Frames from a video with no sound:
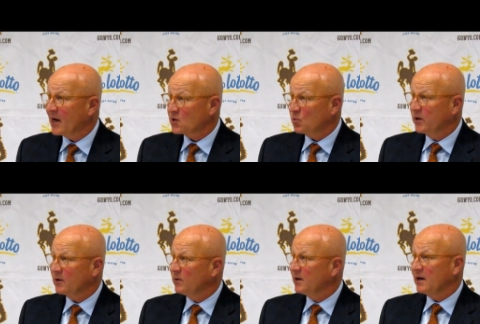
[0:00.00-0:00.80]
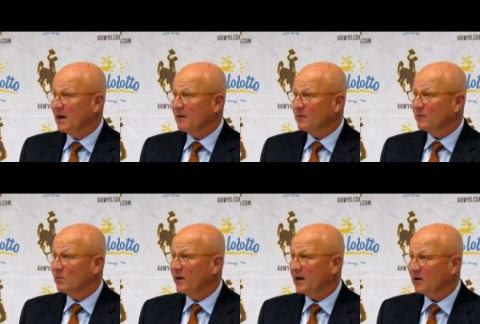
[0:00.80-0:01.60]
Last week we didn't have the
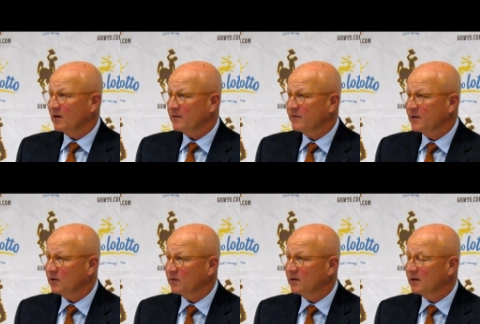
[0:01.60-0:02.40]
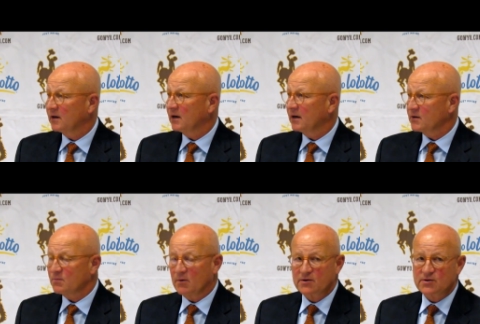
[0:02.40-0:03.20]
fullback on the field
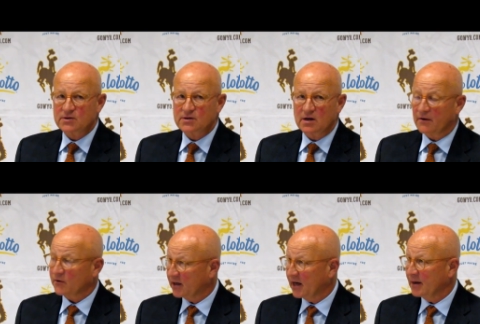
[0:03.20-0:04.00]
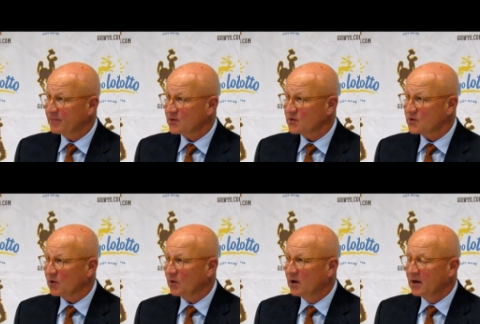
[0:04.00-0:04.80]
as much as other games, and
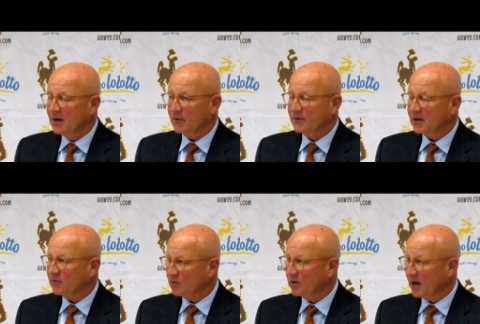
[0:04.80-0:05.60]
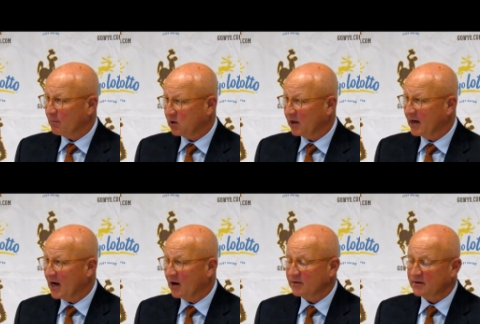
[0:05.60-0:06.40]
so I don't think Drew got played
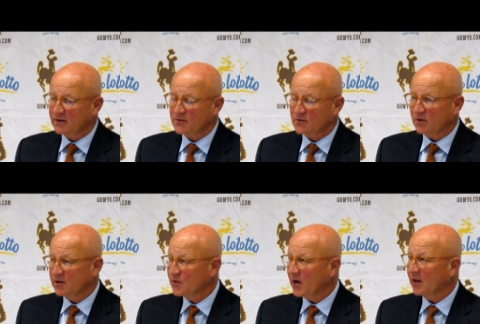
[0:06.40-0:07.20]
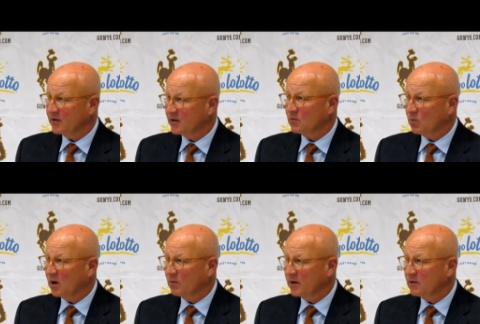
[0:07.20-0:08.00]
out. Certainly Jalen did
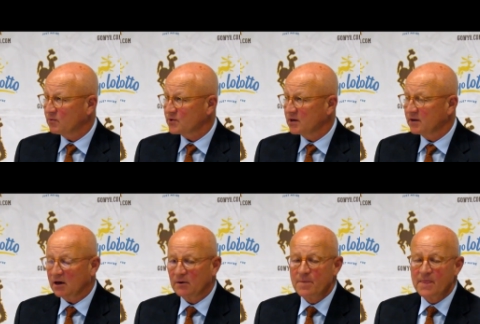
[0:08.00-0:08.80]
well when he was in there.